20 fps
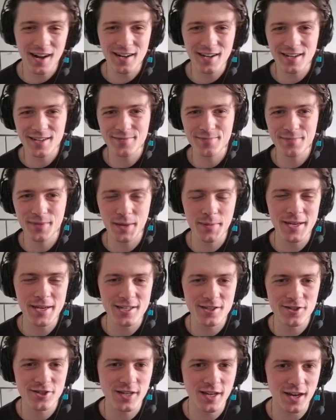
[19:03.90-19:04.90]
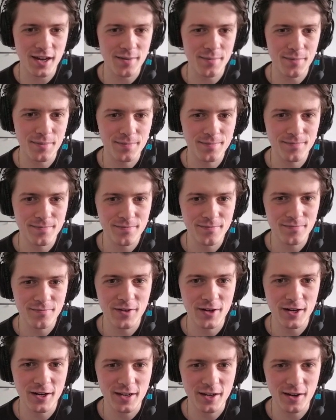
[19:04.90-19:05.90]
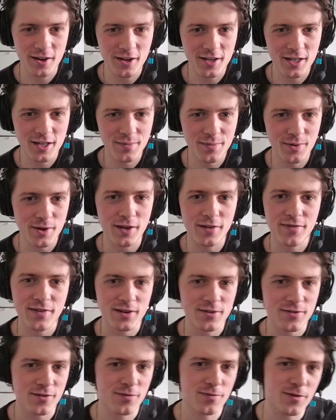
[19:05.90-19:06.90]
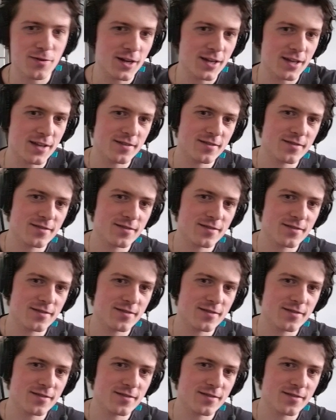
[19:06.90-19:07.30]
maybe I just got very lucky, but I found the fight